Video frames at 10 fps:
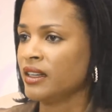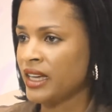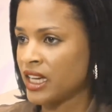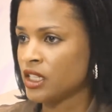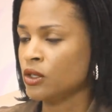
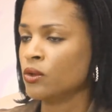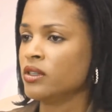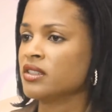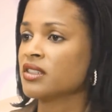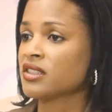get
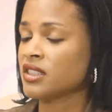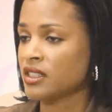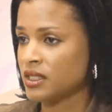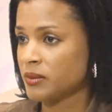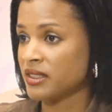loans to
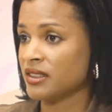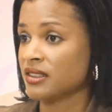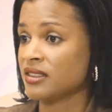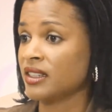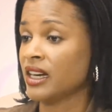start a
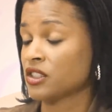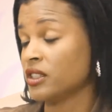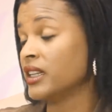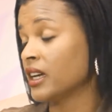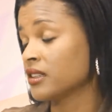business, and
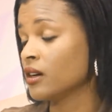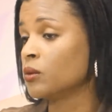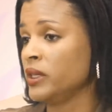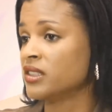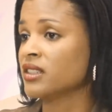actually that is how
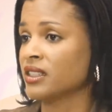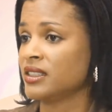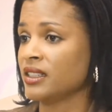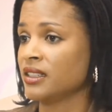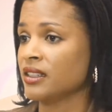we
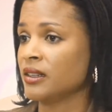started.